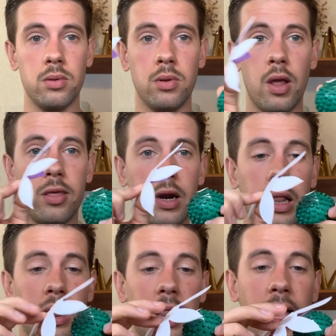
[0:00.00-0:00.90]
It's going to
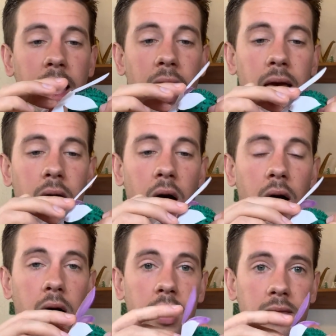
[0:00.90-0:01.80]
lay
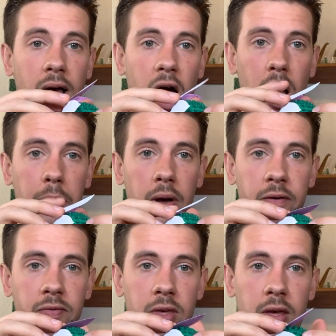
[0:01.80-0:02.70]
on top
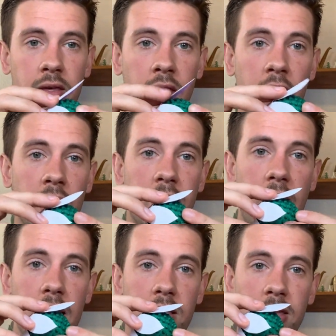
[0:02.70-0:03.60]
of these
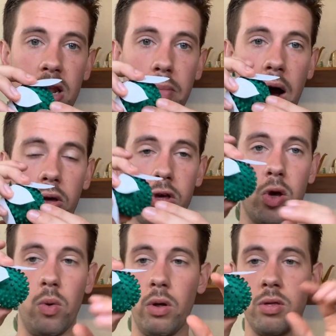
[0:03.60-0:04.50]
casein
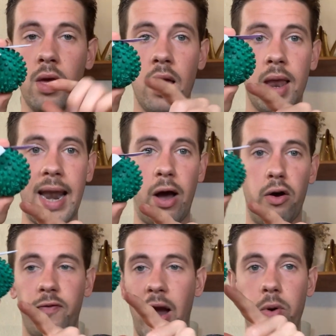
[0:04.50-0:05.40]
molecules. Now, if
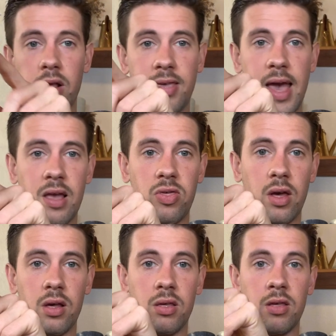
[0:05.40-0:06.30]
I were to take
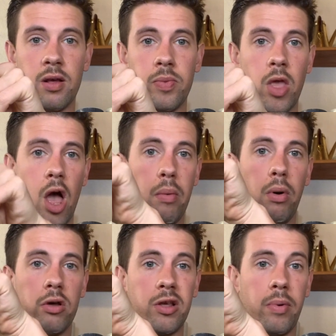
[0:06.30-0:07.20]
this and
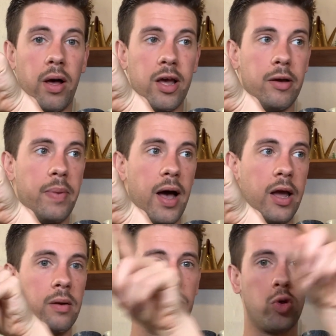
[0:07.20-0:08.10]
multiply it by
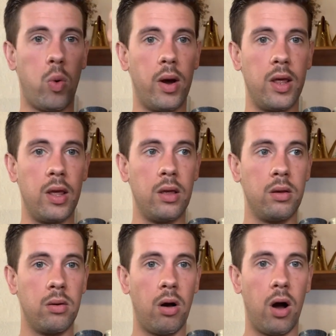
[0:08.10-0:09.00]
20,
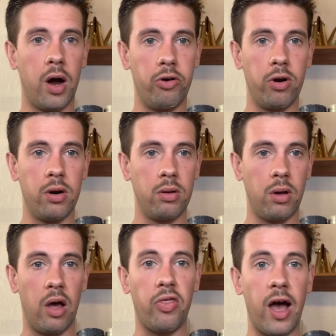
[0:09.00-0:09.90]
100,
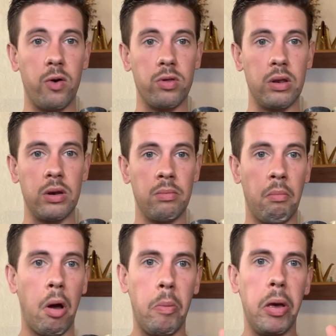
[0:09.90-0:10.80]
1,000,
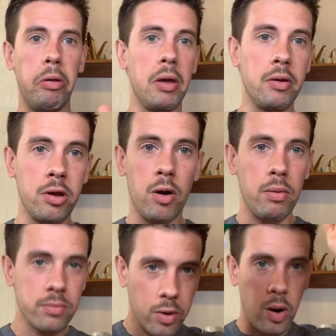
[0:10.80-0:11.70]
a million,
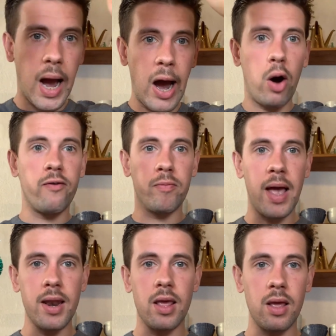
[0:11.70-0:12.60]
however
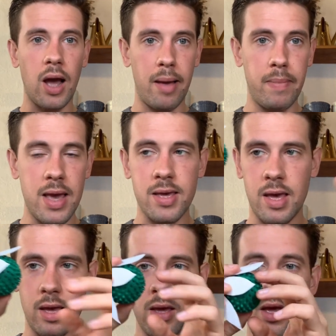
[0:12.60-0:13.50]
many I'm
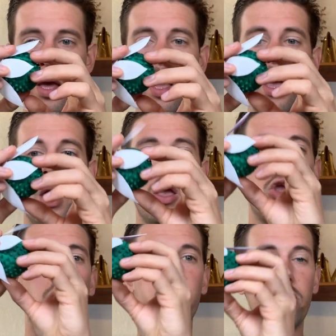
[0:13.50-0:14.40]
making,
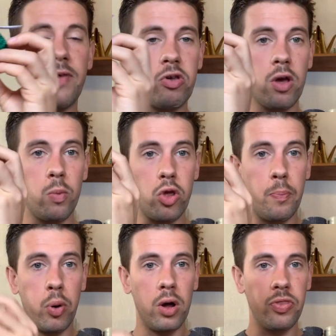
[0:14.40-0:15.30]
when you
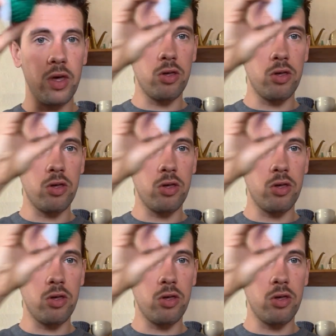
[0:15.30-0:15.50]
put these